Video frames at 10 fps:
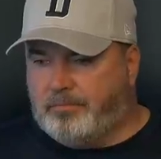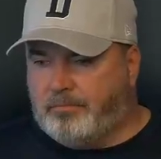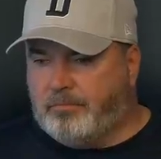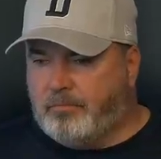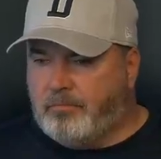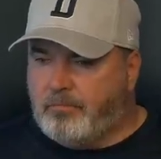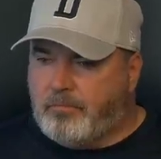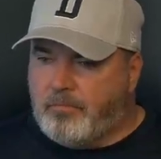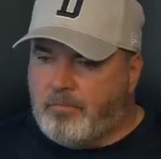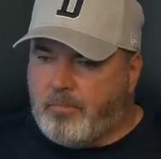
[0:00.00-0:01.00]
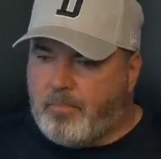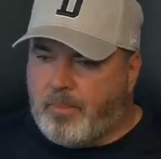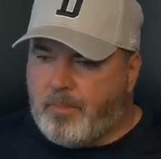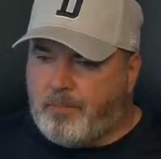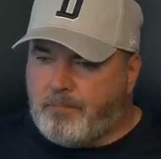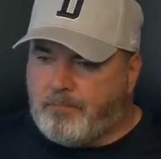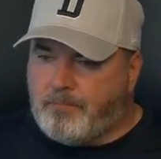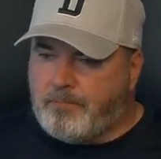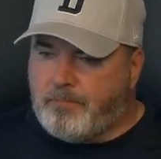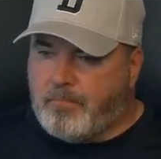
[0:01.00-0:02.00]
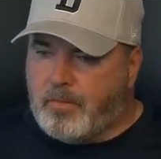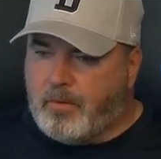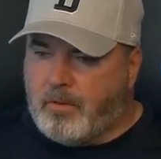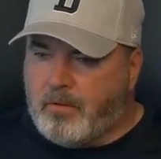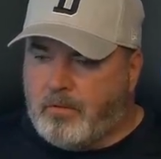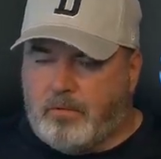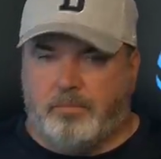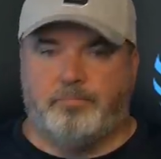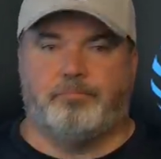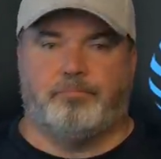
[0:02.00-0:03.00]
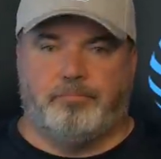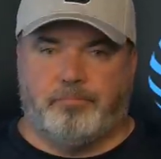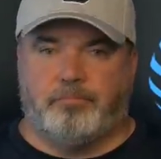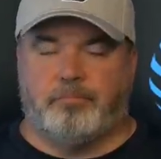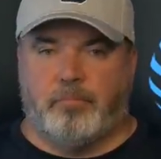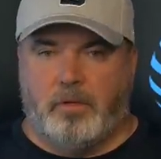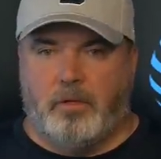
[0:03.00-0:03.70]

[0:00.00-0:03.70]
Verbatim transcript: Is his ability to close something that separates him from rookies,